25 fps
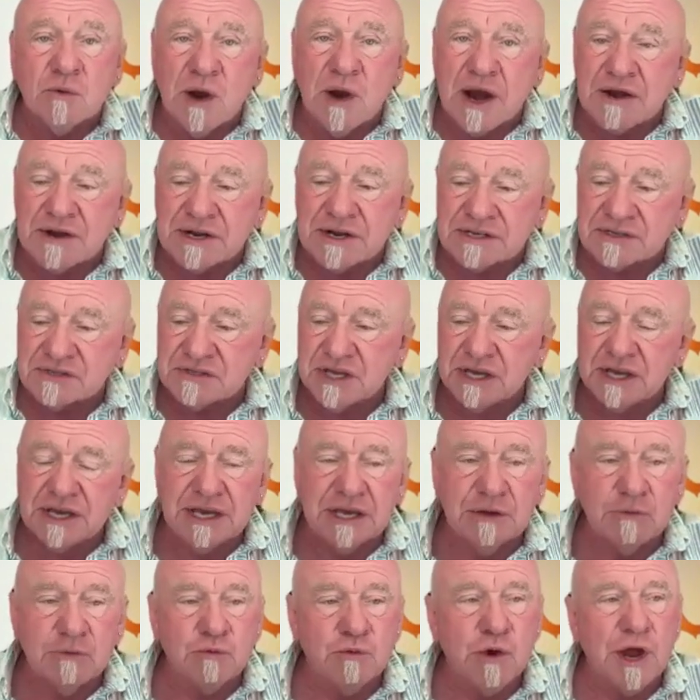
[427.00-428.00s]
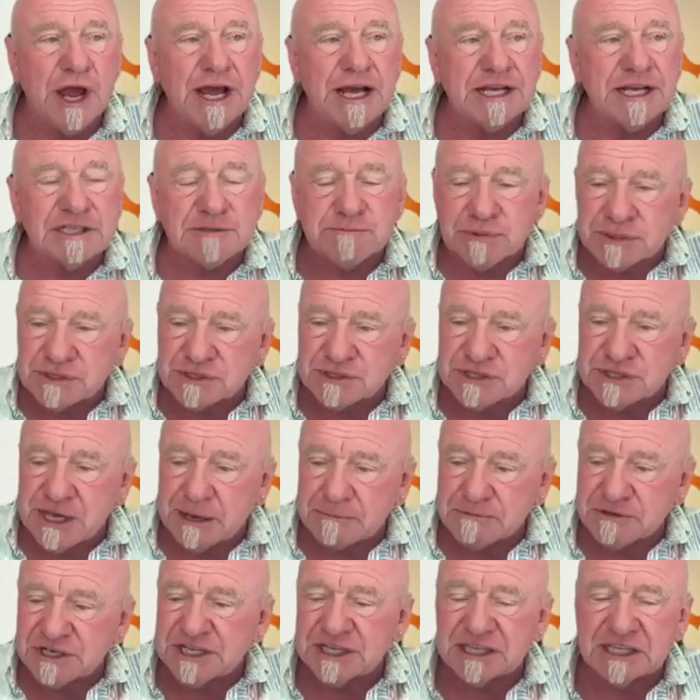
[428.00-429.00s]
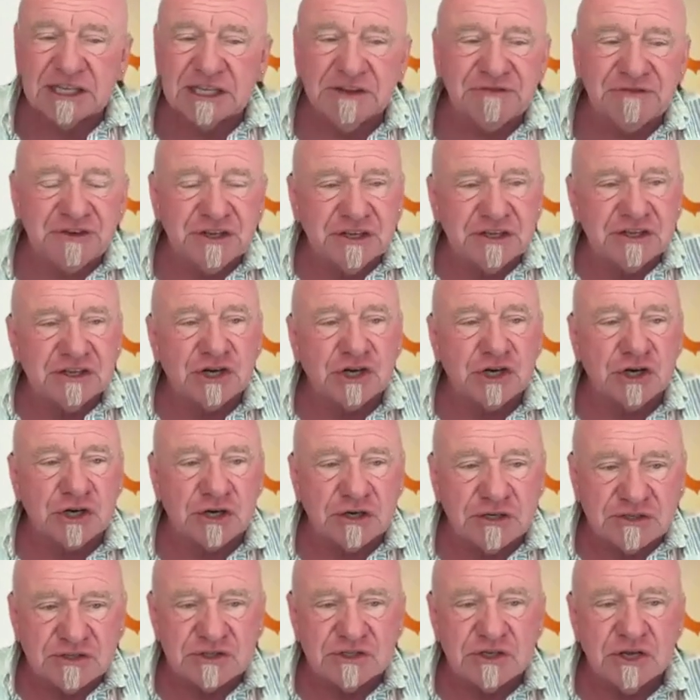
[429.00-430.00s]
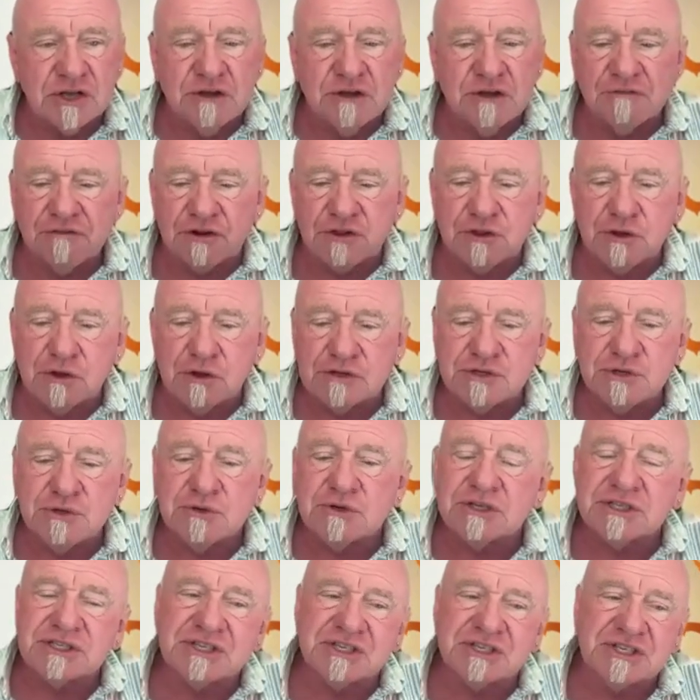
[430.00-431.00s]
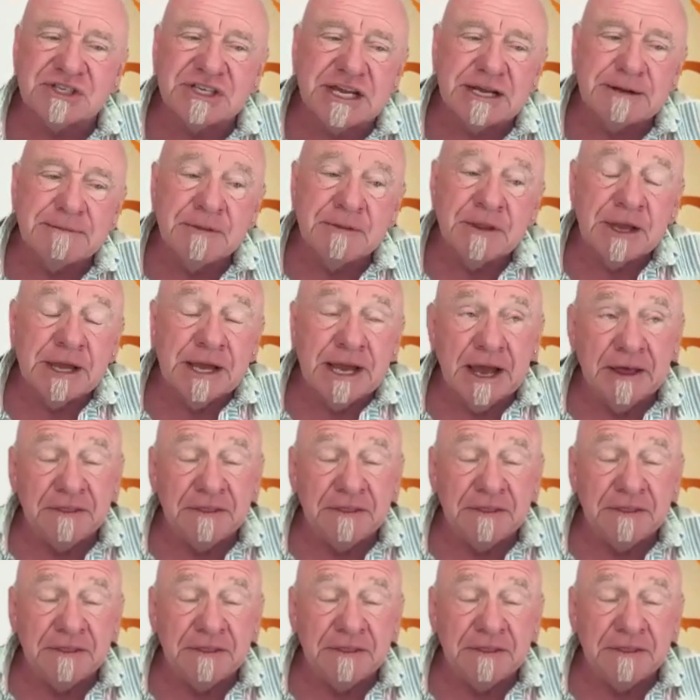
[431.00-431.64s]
awareness. He raised perception. He lifted the curtains for those who could see.